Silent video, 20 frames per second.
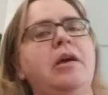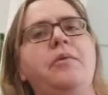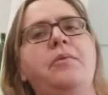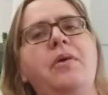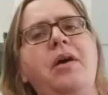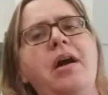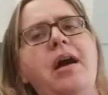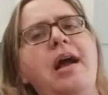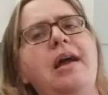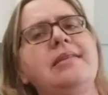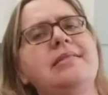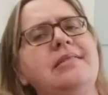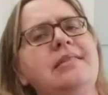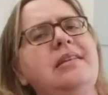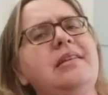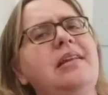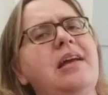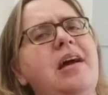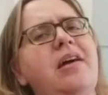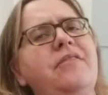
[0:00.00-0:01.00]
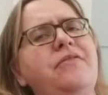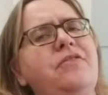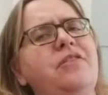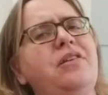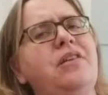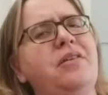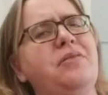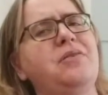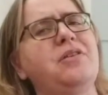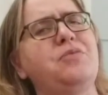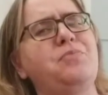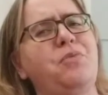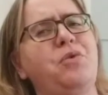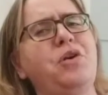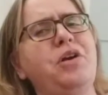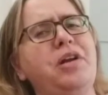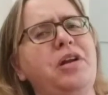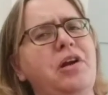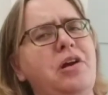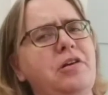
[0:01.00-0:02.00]
Well, see now, if it was
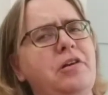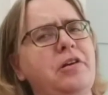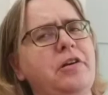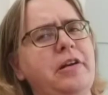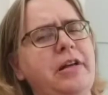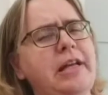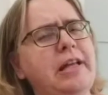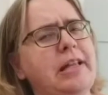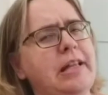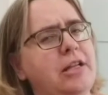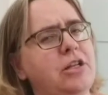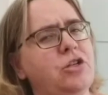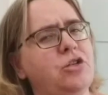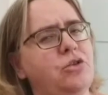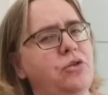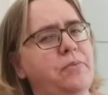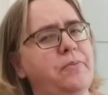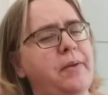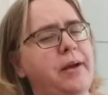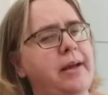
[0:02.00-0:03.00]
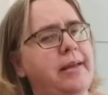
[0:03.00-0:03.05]
more yogurty than soup,